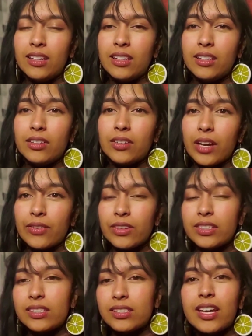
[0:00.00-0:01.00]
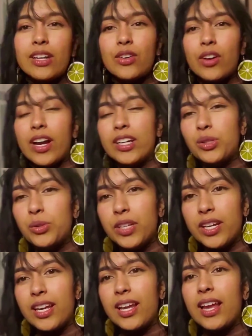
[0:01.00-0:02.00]
graphic design
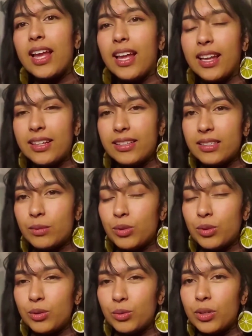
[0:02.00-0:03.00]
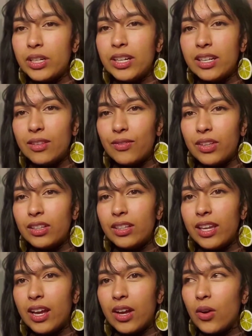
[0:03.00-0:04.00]
graduate and someone who's working in the field
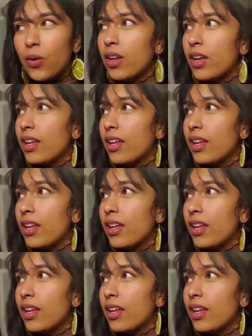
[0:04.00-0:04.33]
now,